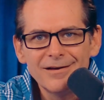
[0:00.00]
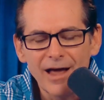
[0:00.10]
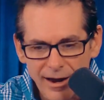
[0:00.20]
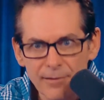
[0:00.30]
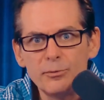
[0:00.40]

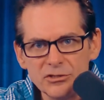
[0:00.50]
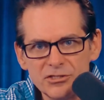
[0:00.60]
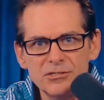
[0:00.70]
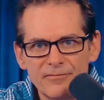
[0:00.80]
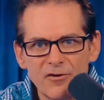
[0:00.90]
I got to
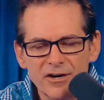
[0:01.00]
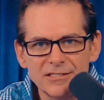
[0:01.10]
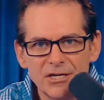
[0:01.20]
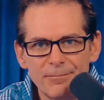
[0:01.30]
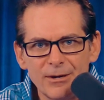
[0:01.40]
push this
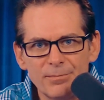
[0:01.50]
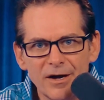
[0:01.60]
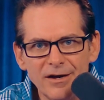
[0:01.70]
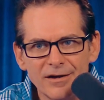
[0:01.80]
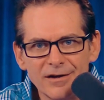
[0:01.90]
fucking
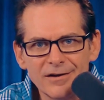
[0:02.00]
TPP.